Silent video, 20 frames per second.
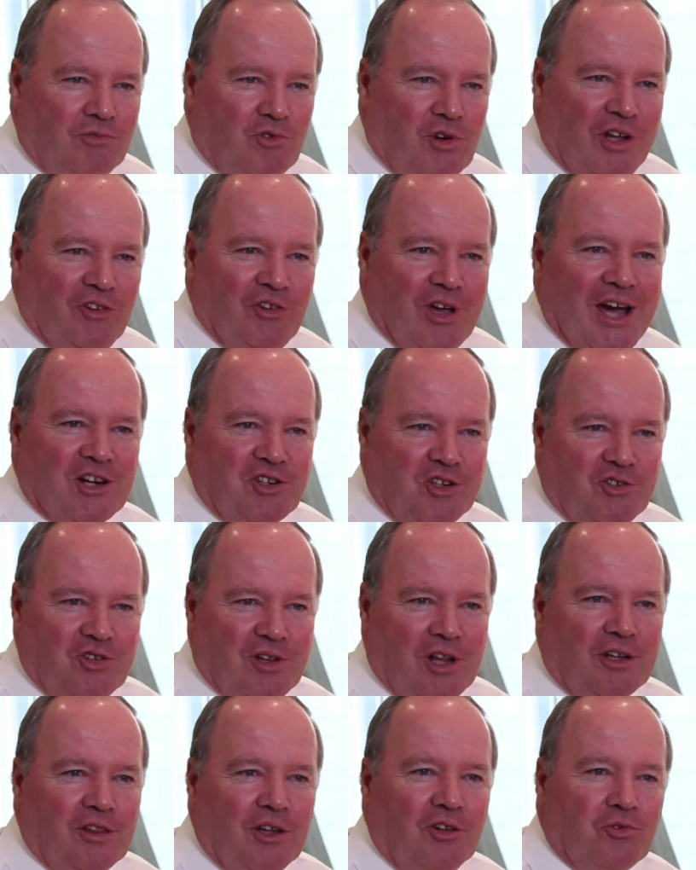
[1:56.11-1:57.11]

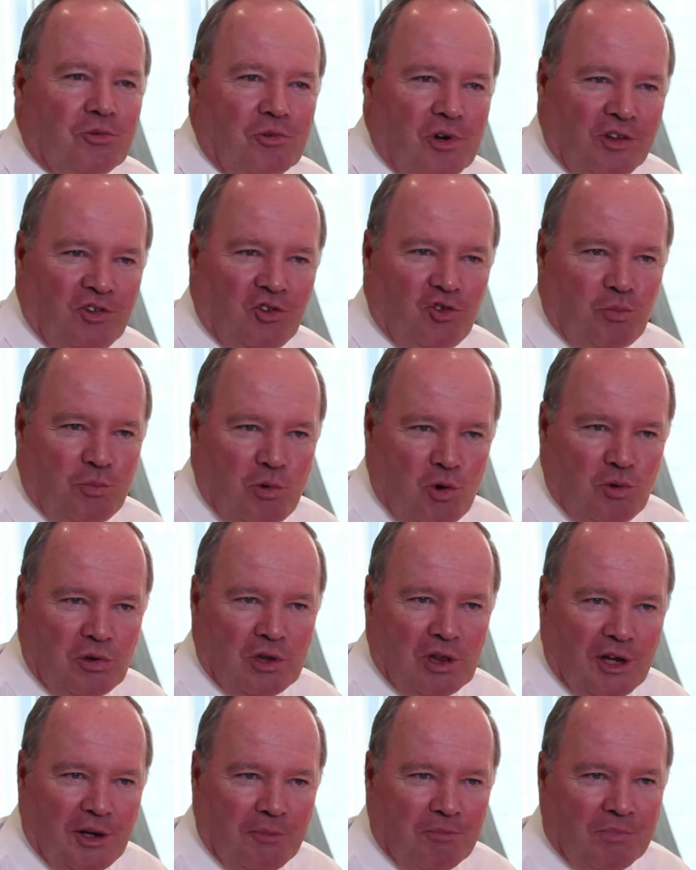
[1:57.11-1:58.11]
transactions like this run
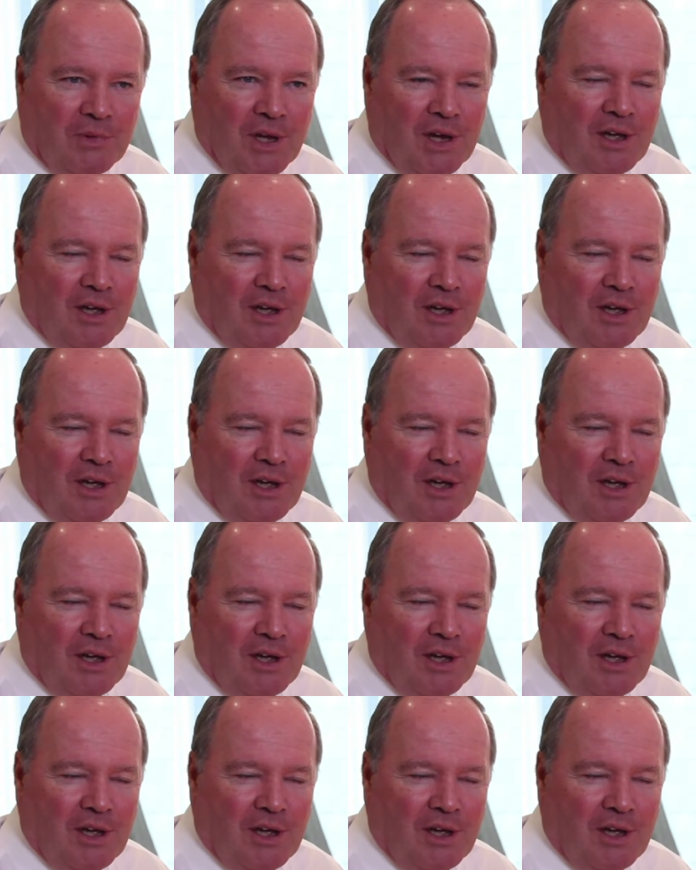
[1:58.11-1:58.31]
smoothly.